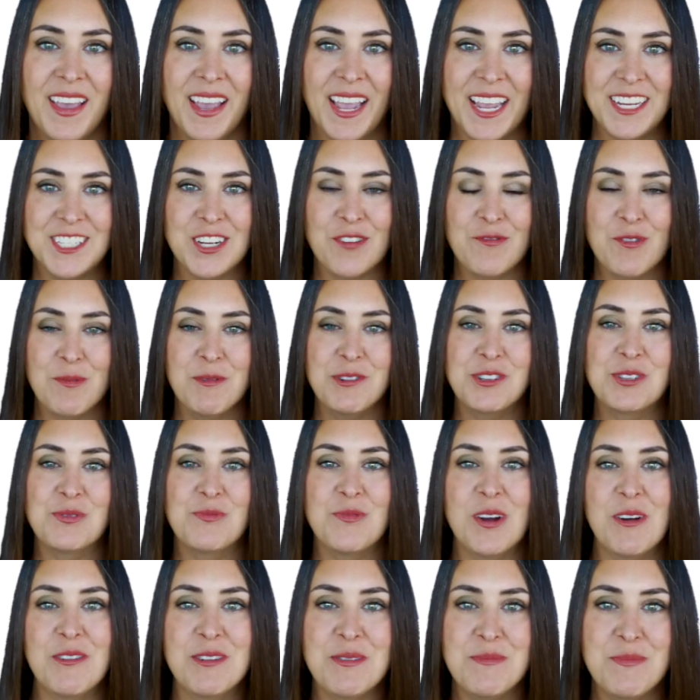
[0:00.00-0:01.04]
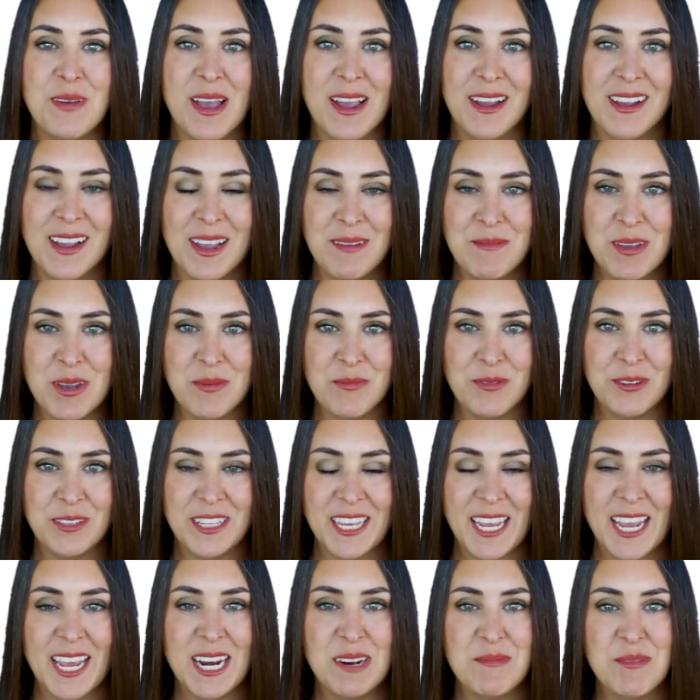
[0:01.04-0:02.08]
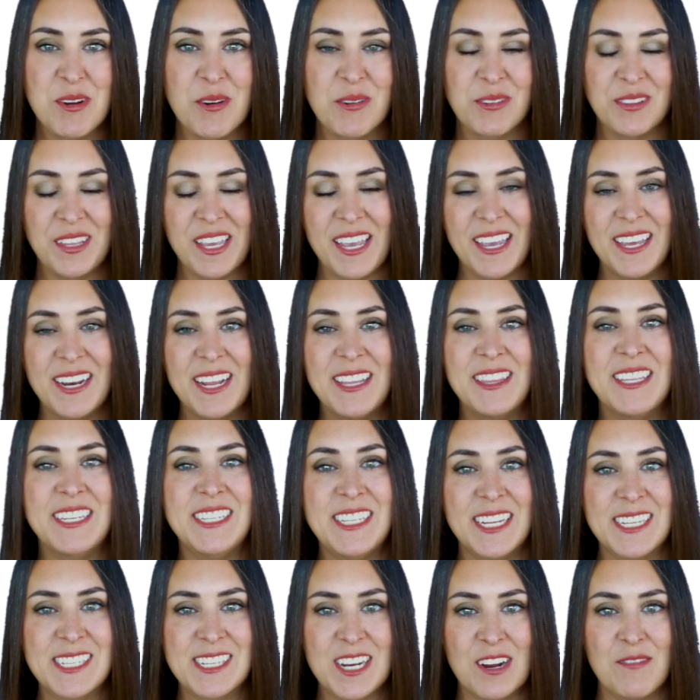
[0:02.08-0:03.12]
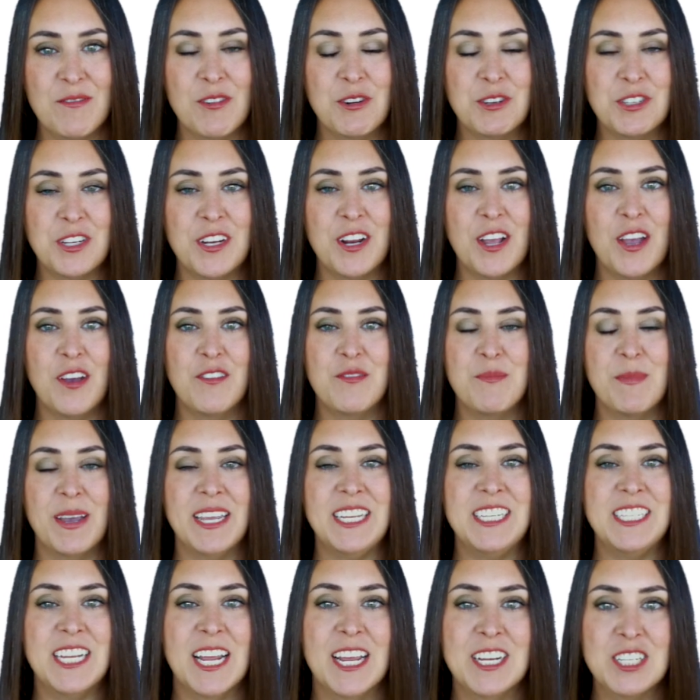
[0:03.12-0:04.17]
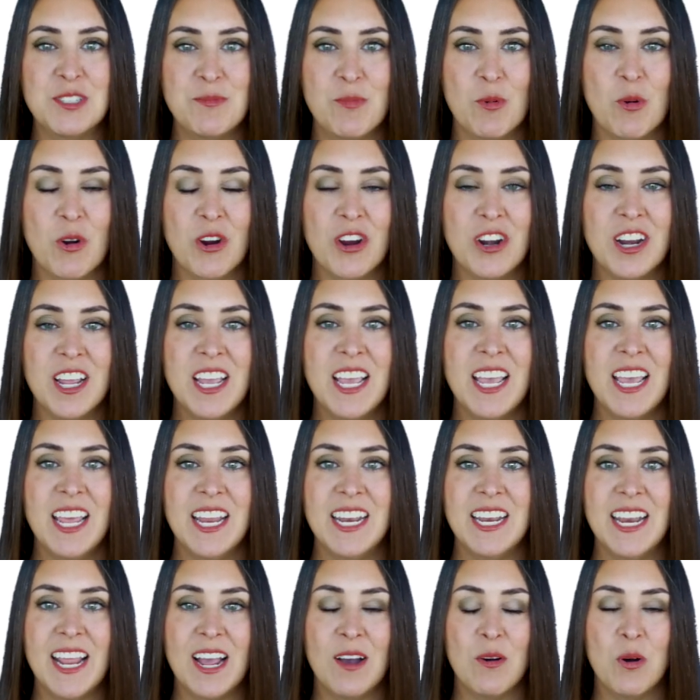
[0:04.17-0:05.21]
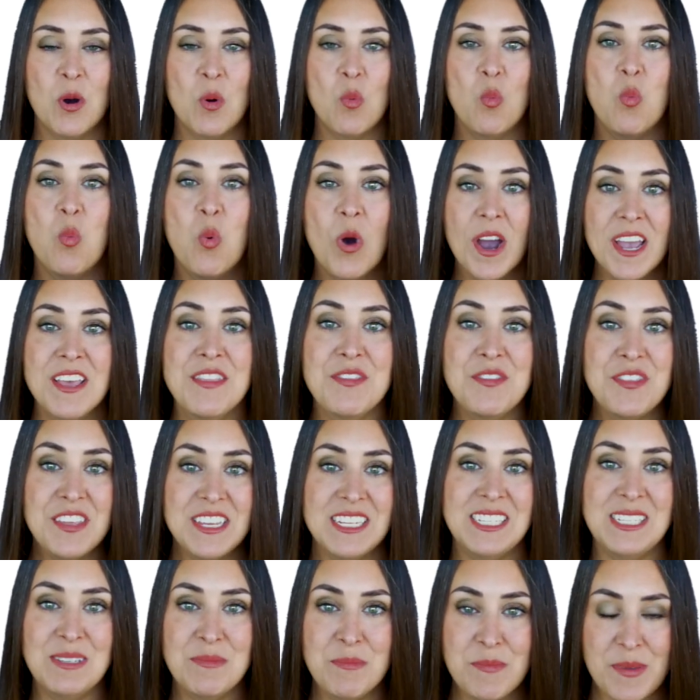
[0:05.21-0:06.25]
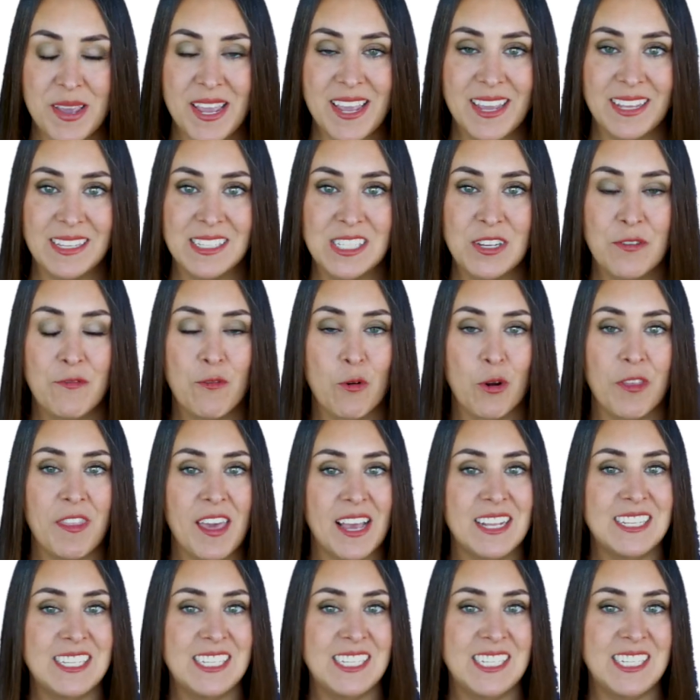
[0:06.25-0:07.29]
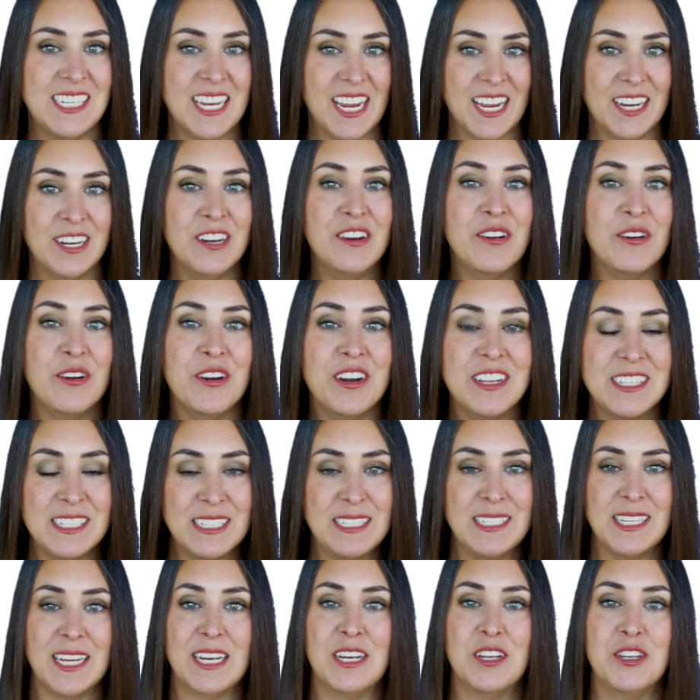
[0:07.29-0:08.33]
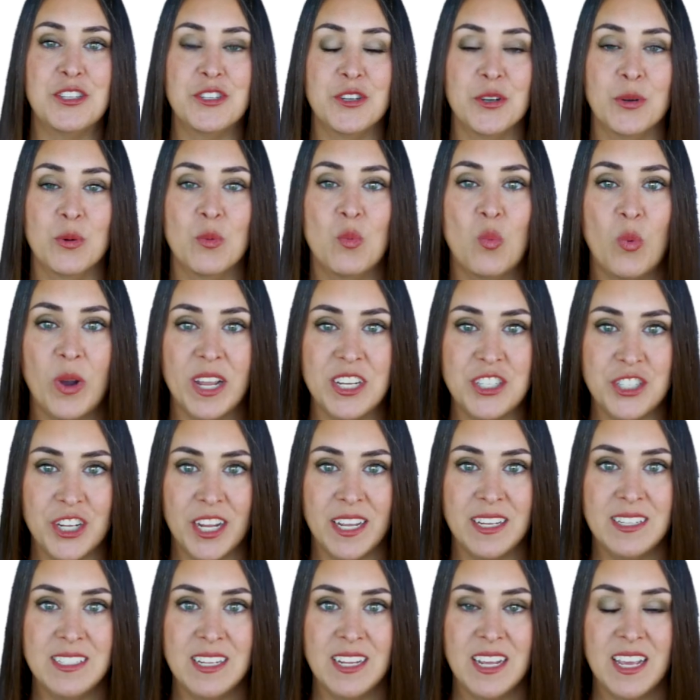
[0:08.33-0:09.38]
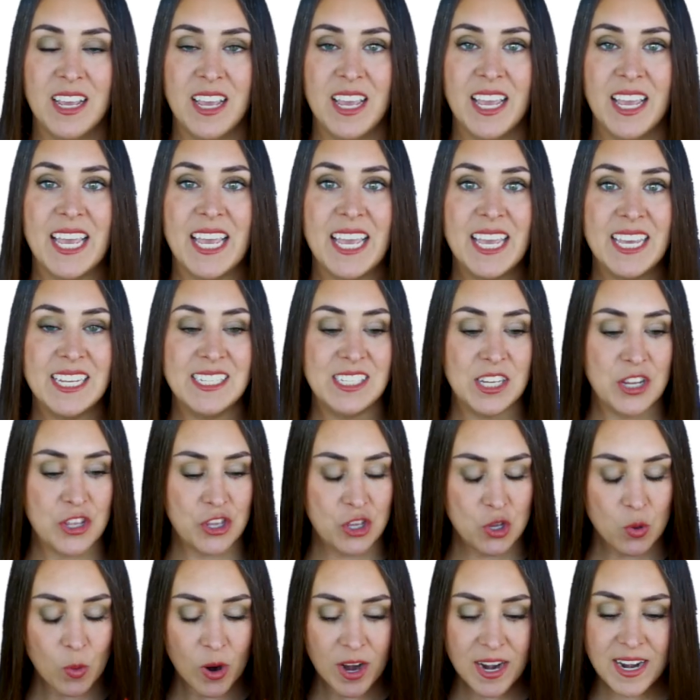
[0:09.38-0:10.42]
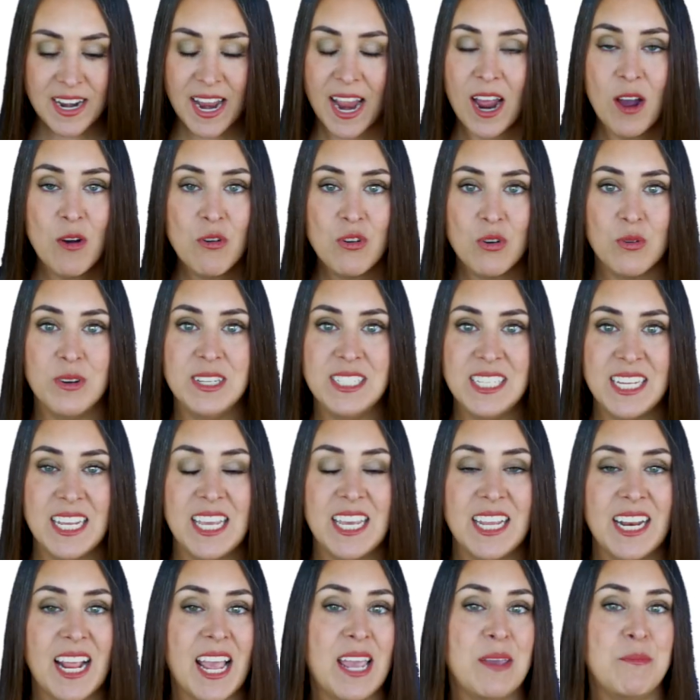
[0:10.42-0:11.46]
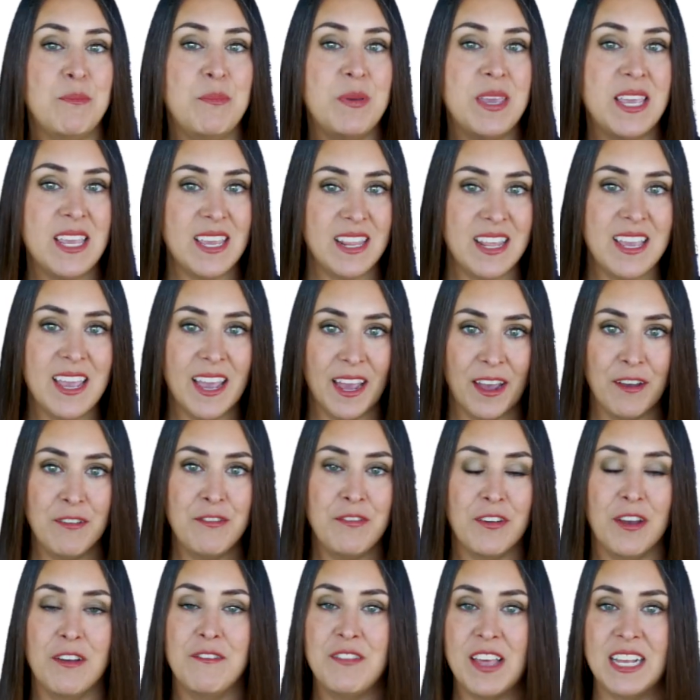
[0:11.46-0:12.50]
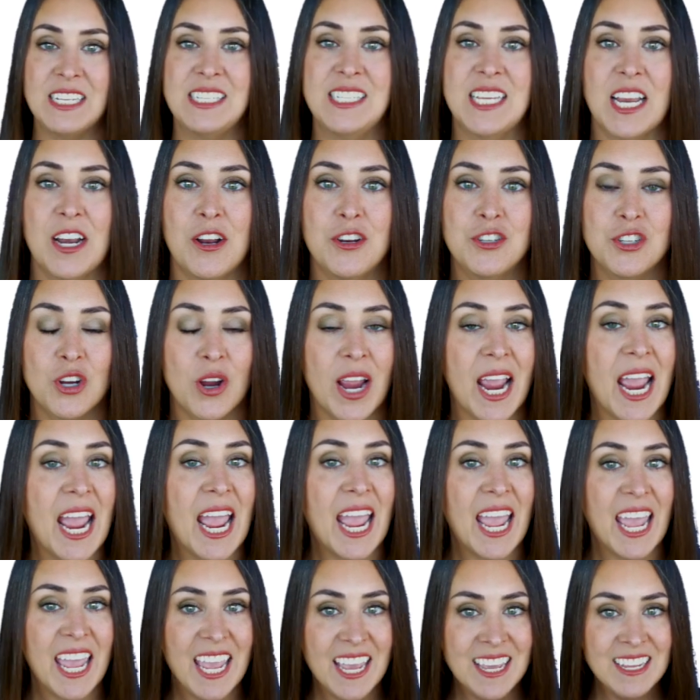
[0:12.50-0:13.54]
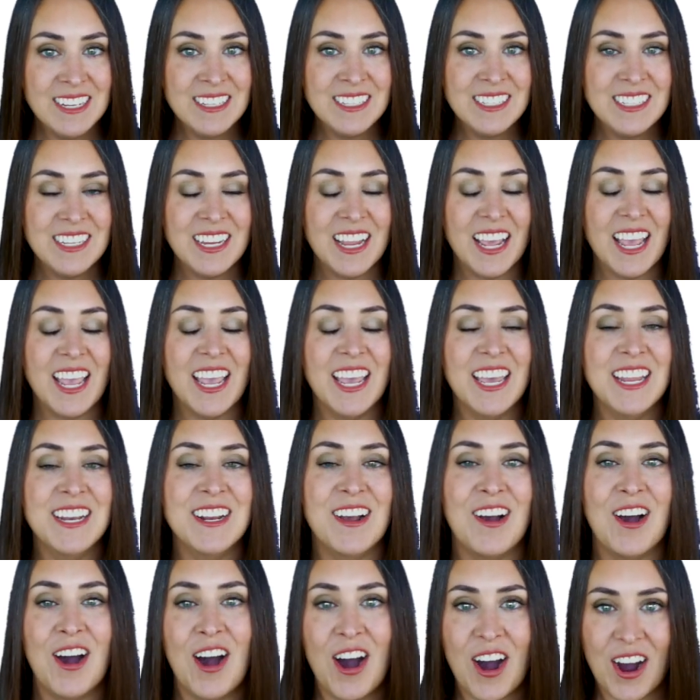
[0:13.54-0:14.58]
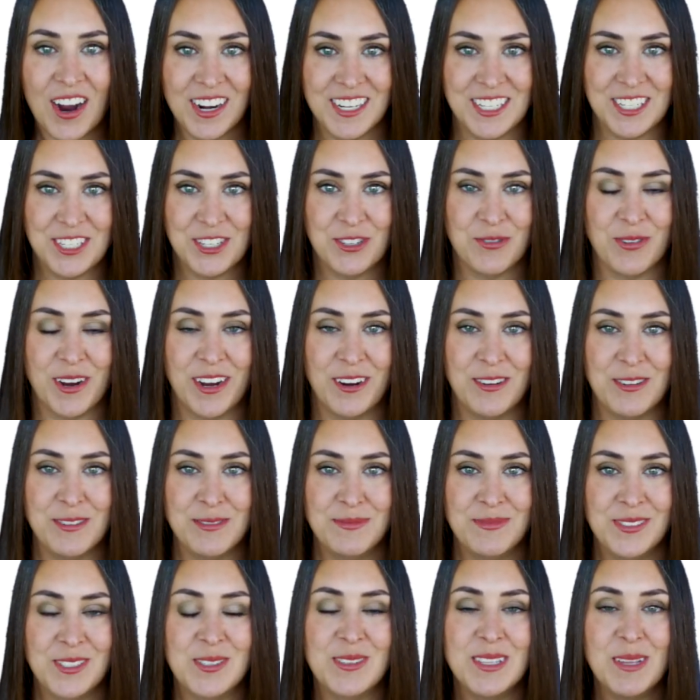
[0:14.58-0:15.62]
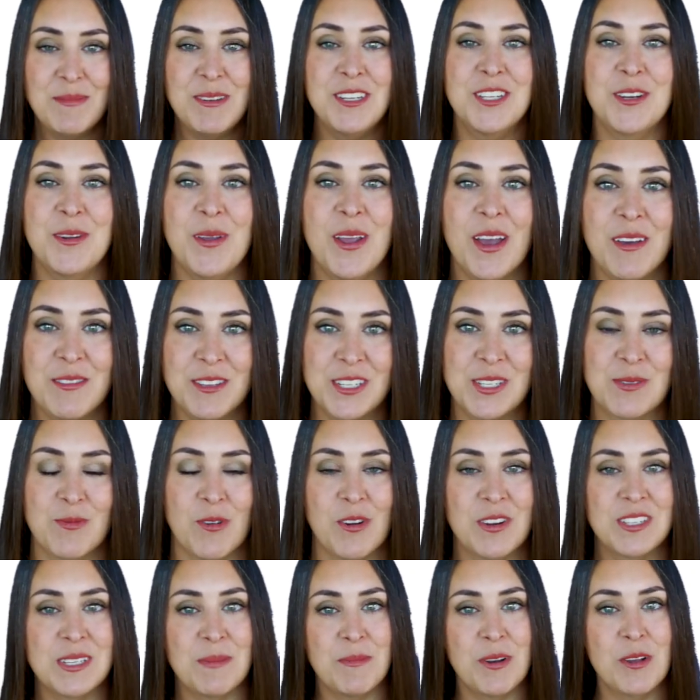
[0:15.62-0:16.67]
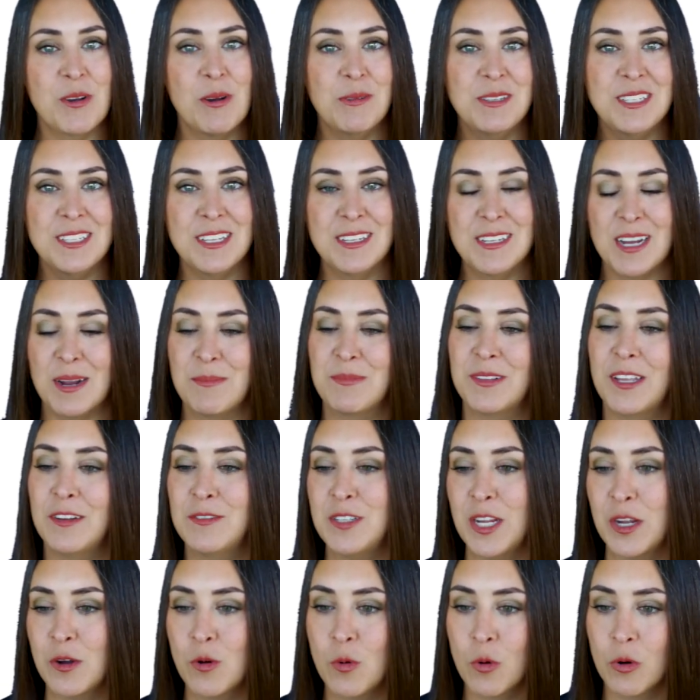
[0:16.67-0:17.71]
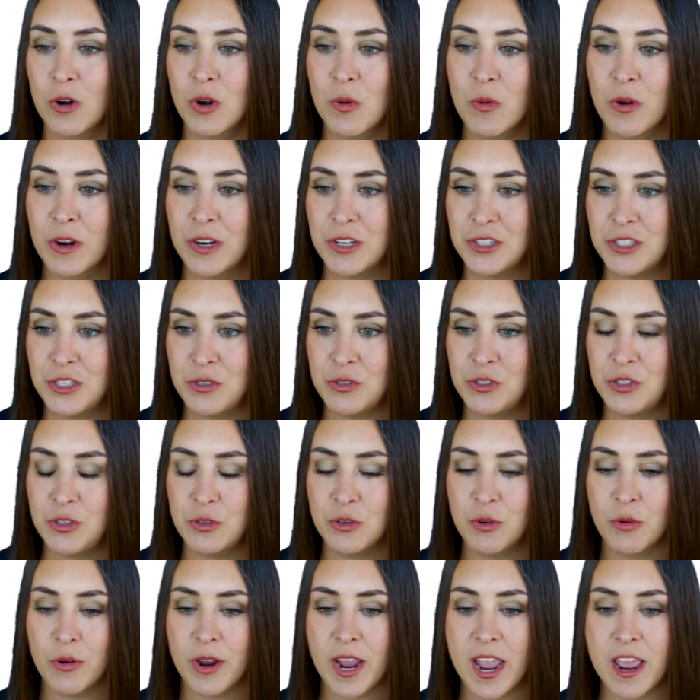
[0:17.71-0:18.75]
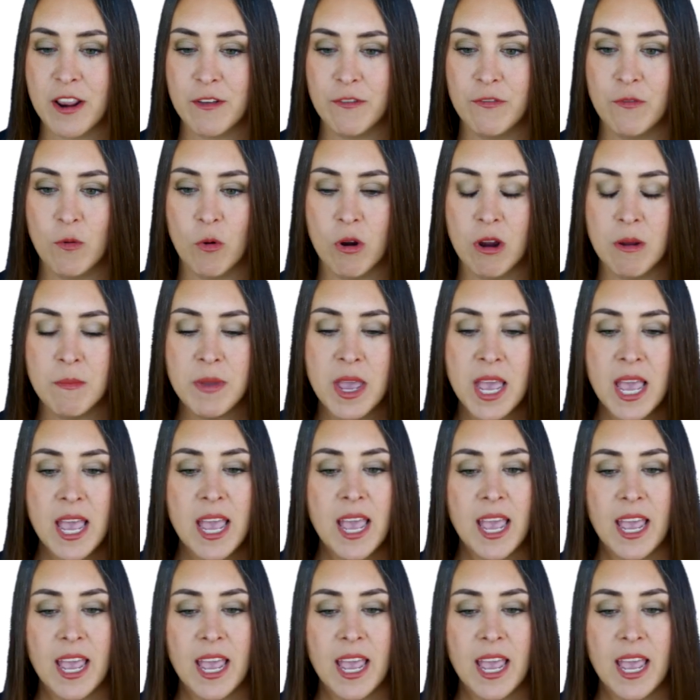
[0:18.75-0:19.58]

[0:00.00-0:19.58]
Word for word: Hey JotFormers, welcome back. I'm Kimberly and I'm currently in the desktop version of my dashboard. Now, what this means for that standard signature widget is you are now going to get a PDF of that signature and an audit trail. So let me show you how this works. I'm gonna go to the top left-hand corner. We're gonna to choose to create a form.